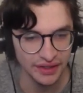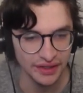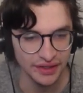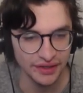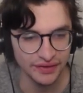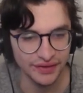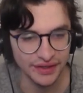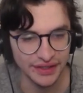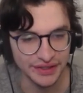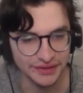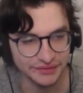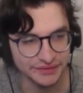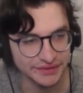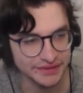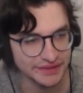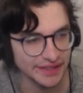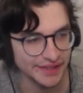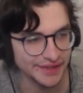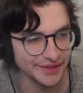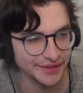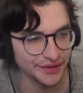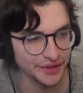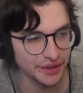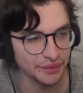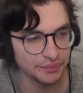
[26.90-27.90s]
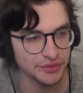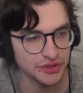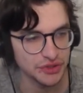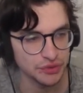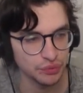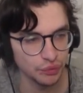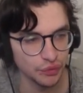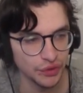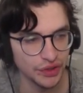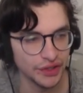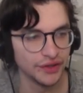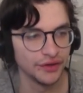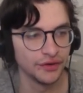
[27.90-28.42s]
thanks for signing up as
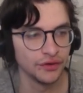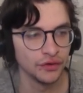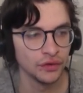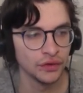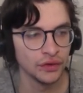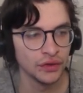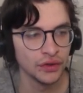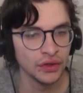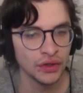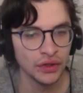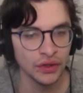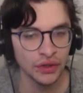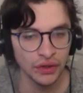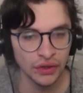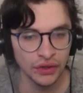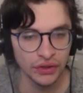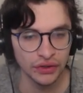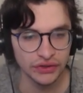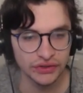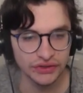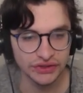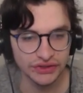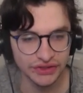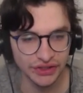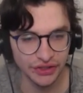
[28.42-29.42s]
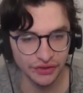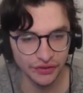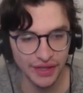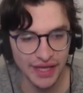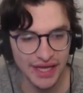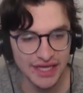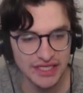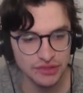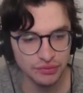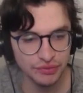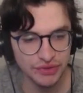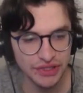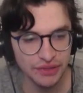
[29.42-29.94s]
well. So
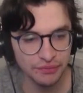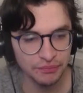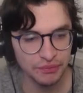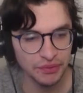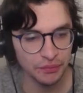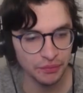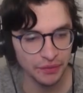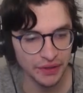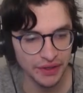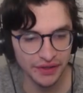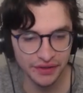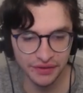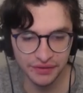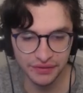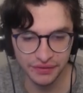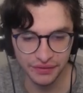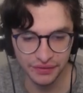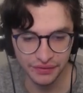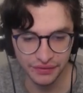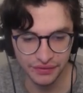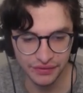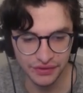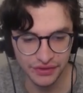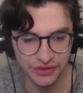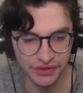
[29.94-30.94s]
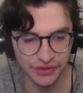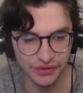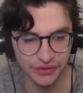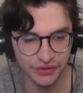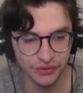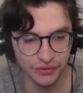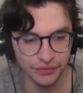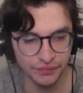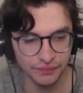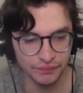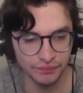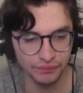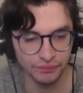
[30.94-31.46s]
last week we ran
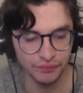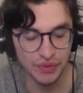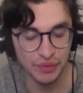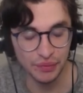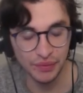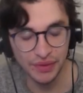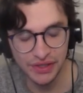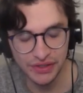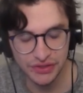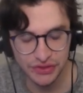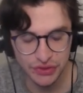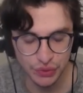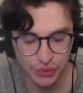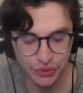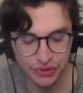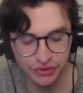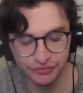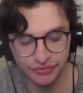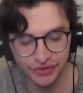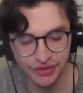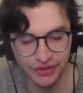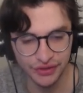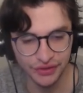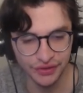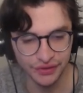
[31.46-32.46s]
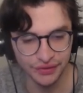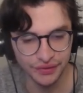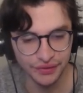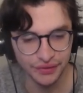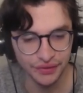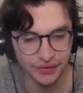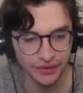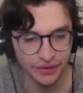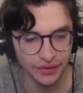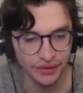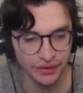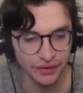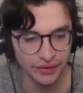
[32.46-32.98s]
sort of a
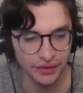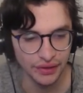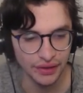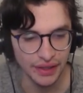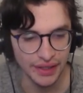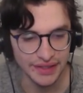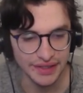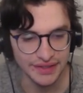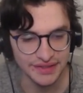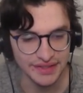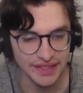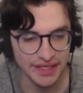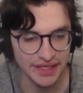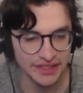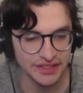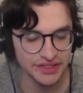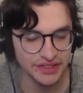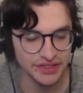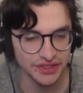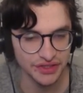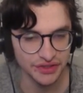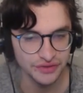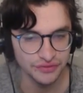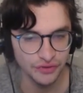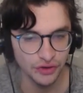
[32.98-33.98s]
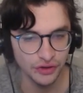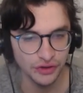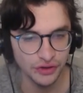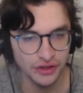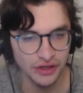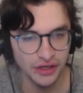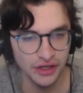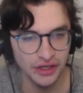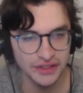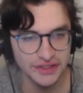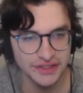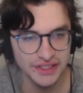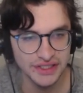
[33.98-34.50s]
test of our
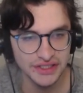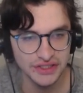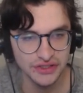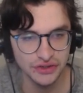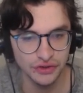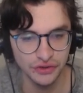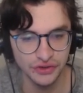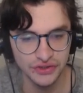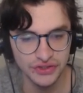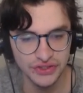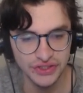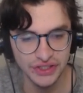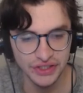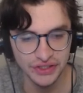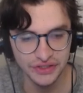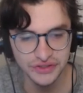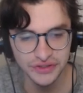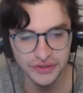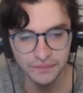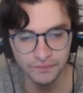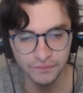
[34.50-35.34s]
contest architecture